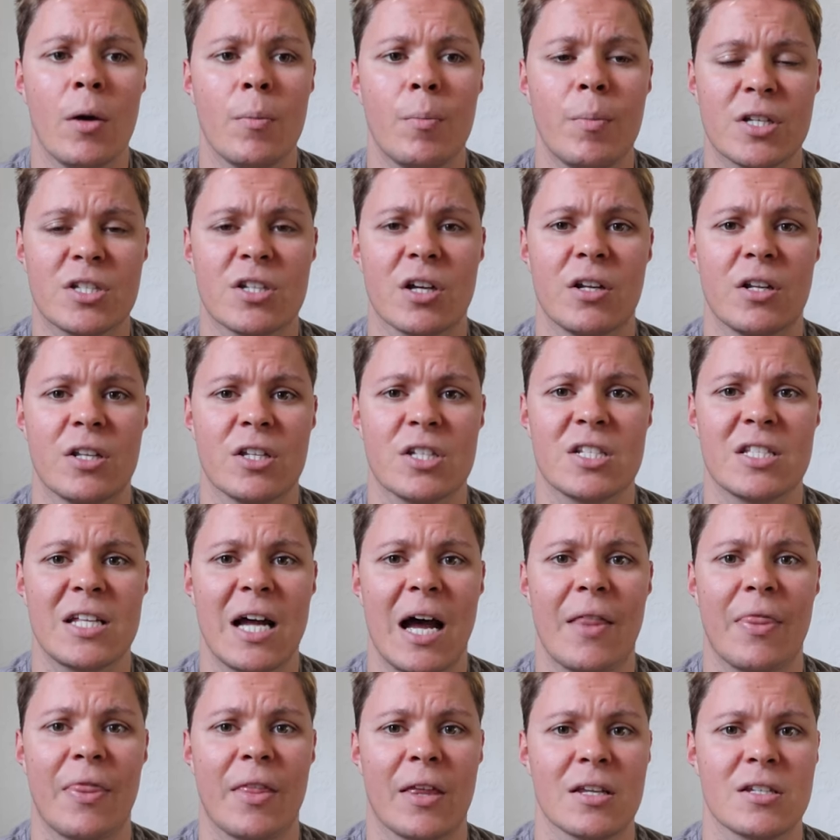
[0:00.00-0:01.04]

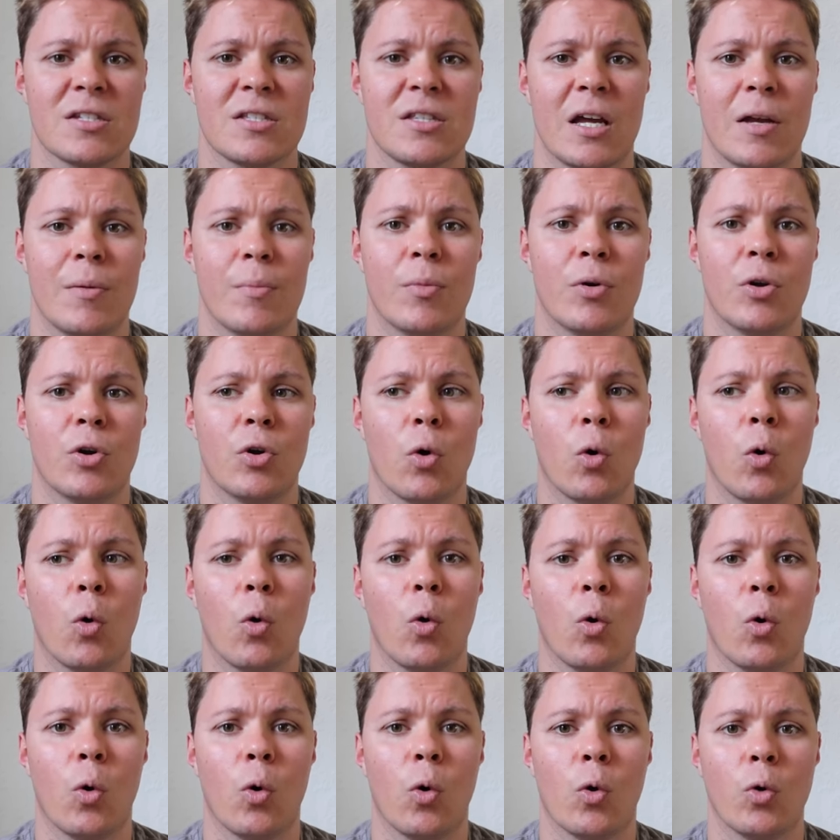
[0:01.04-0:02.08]
misunderstand that statement or,
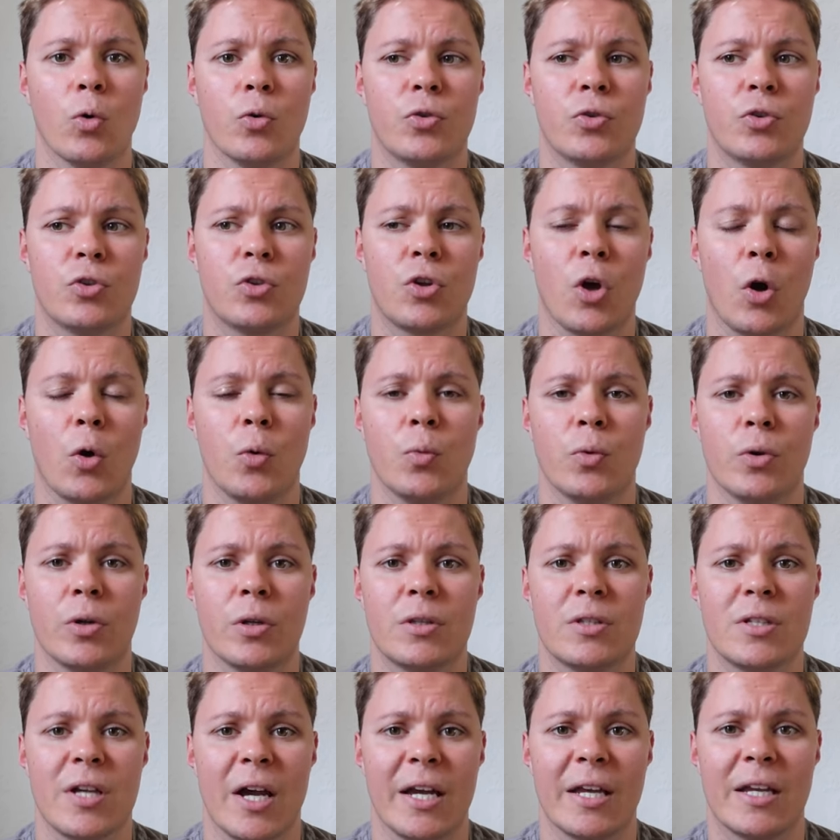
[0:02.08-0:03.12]
or
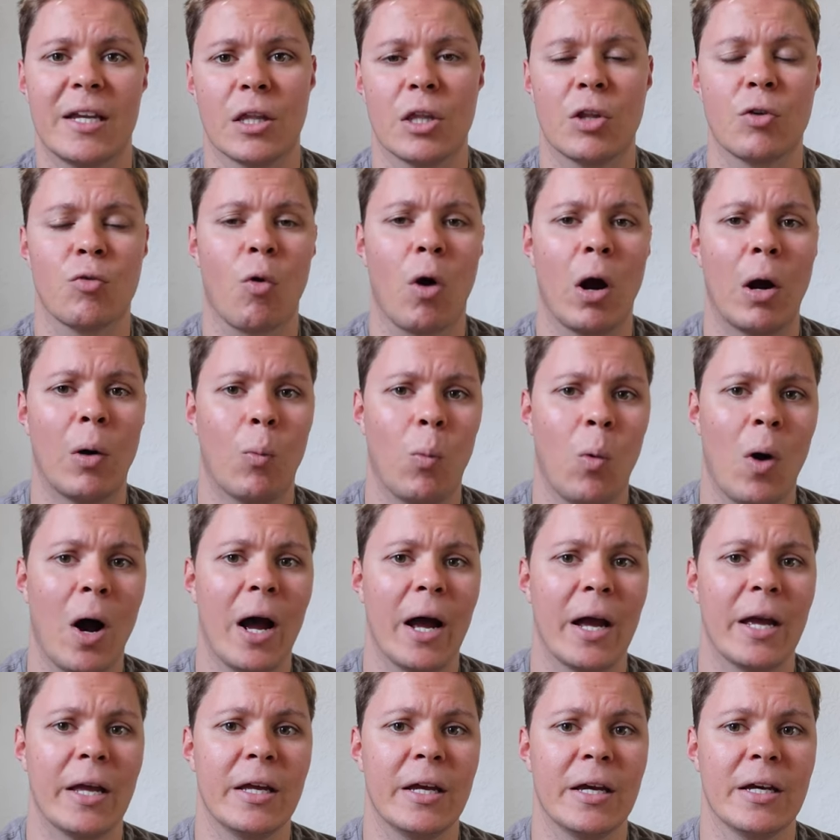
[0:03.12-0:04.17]
don't take it the right
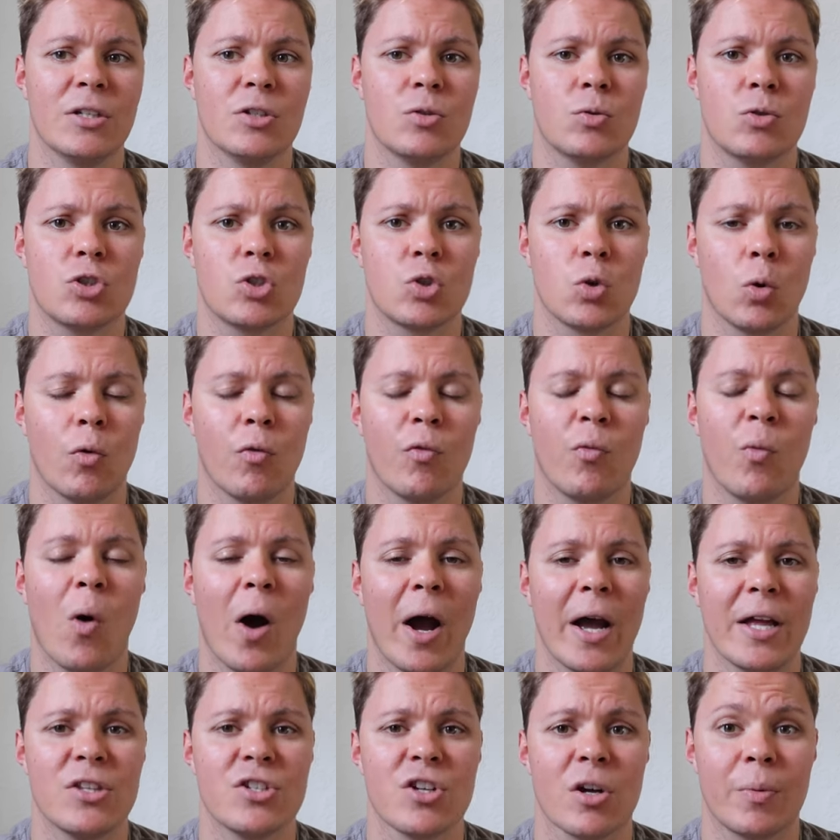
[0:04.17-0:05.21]
way is sort of
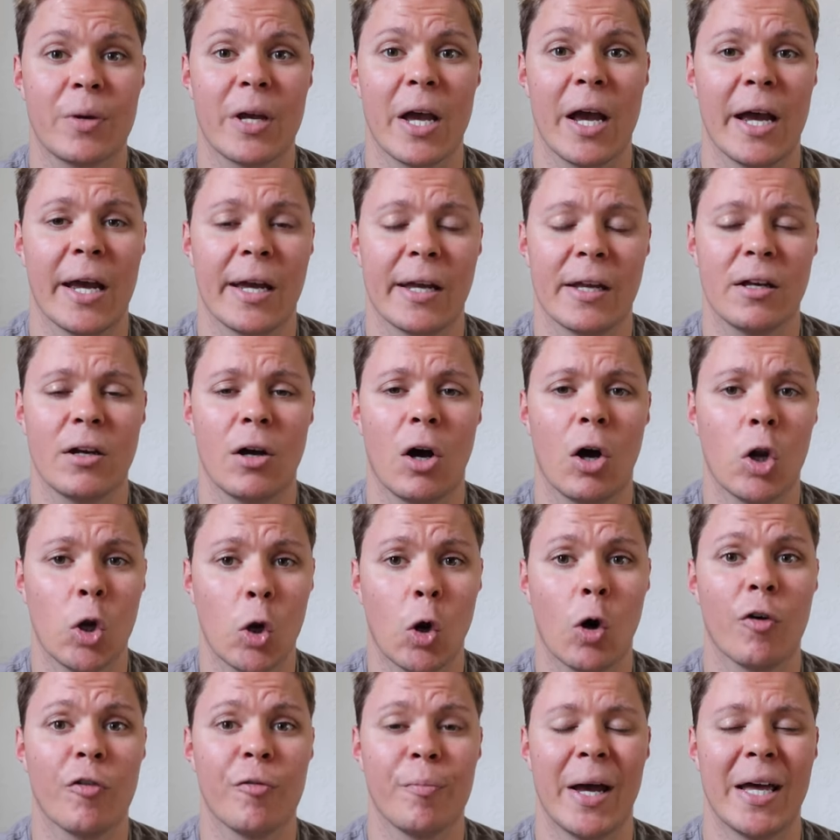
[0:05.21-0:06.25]
what ends up getting a
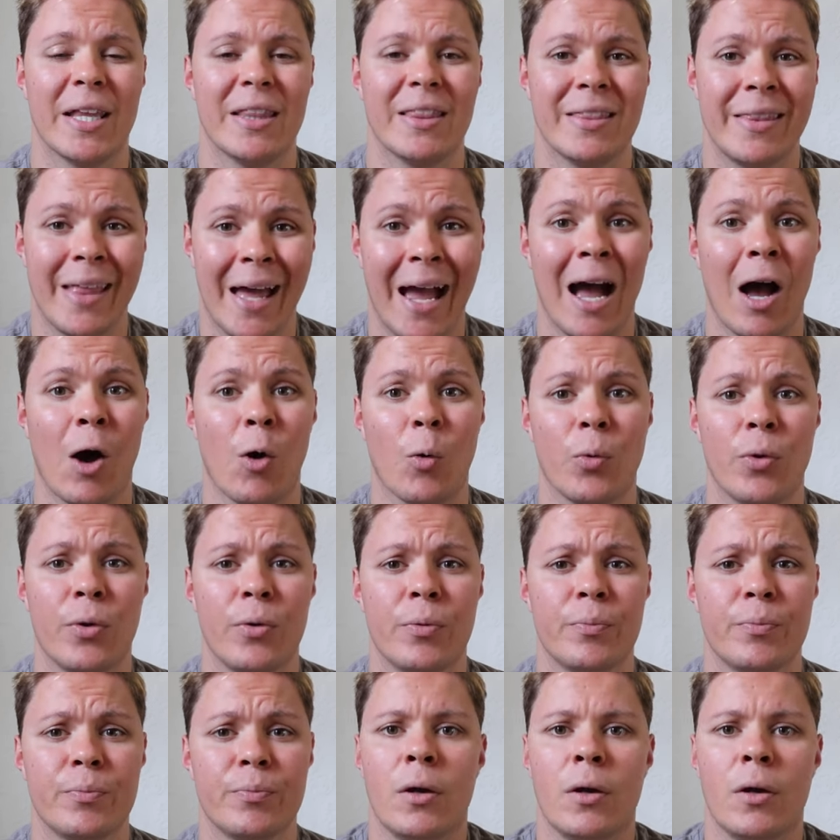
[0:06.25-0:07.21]
lot of men down.